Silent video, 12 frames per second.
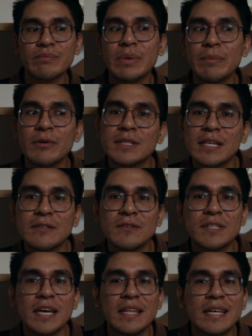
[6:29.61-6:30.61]
people tend
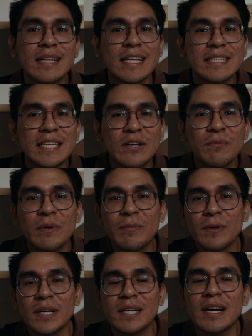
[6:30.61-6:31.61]
to say that Latino
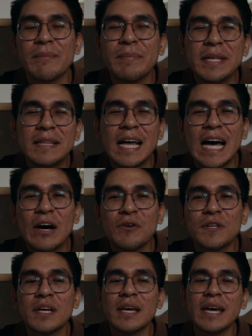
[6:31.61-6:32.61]
people are a bit
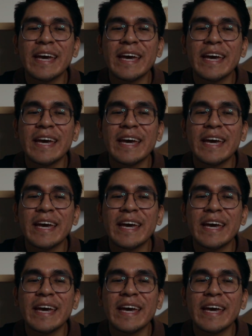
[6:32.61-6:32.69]
loud,